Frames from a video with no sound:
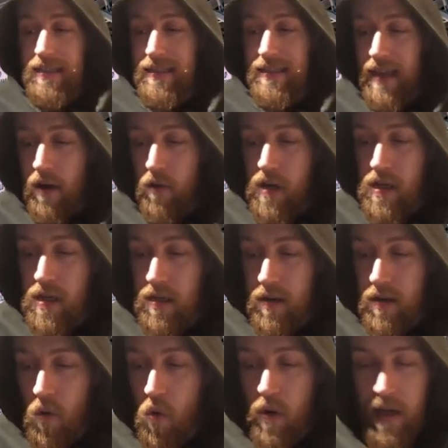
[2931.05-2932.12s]
There is
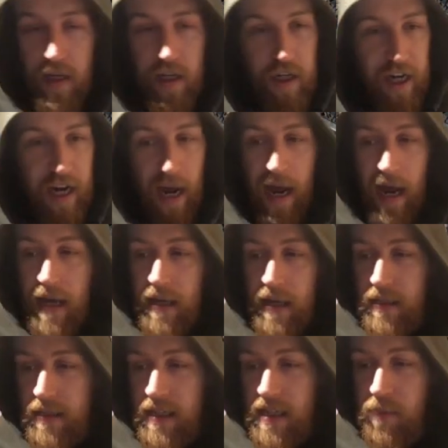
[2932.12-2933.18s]
all this chat,
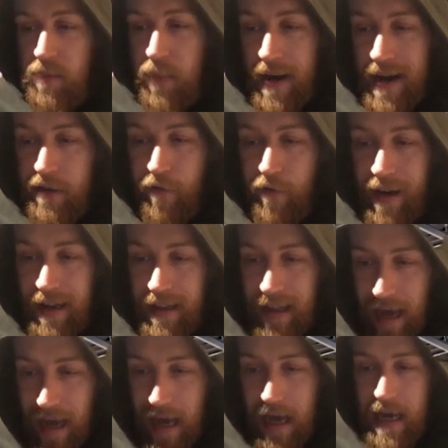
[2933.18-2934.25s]
despite the fact
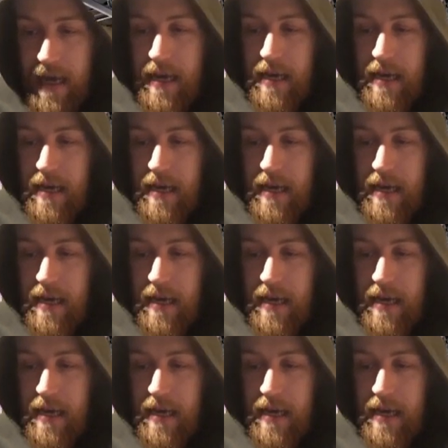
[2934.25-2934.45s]
that